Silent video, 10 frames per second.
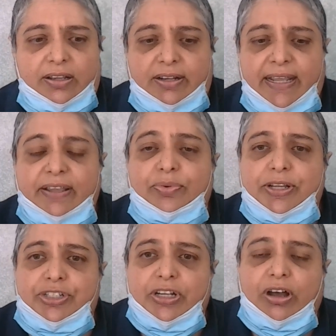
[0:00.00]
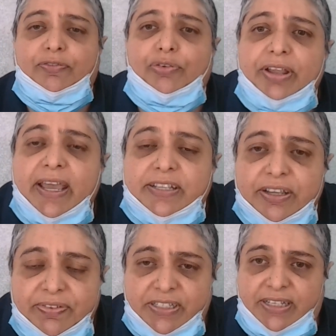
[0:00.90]
language of
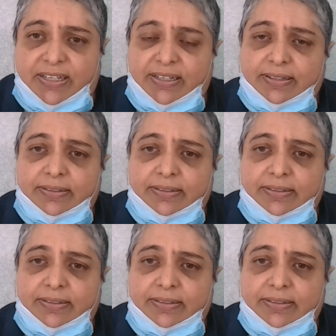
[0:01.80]
creativity.